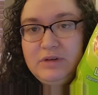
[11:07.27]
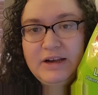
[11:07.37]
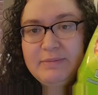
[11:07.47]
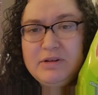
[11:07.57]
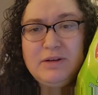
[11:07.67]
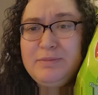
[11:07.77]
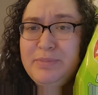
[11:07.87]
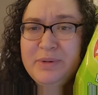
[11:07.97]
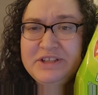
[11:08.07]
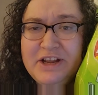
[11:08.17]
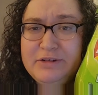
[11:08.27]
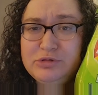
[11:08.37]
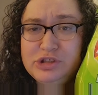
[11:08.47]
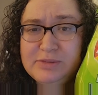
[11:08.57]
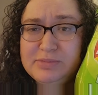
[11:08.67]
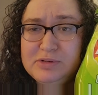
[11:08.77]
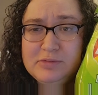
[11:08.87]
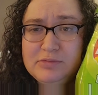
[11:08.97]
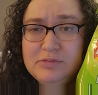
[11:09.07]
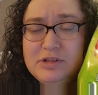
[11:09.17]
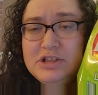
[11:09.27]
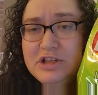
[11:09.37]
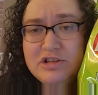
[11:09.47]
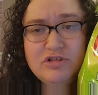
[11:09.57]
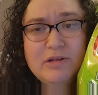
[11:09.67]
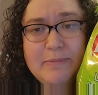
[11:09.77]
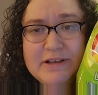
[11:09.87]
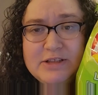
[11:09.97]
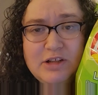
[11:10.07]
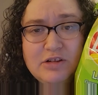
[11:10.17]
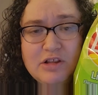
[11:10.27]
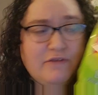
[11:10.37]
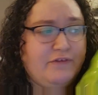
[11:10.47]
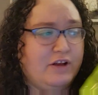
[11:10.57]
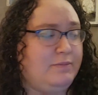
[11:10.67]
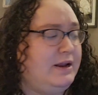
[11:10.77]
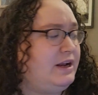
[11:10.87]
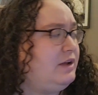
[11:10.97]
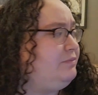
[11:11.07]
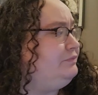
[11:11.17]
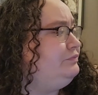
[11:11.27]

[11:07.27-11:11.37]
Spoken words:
Lemon potato chips. These things are the best things on the fuck planet.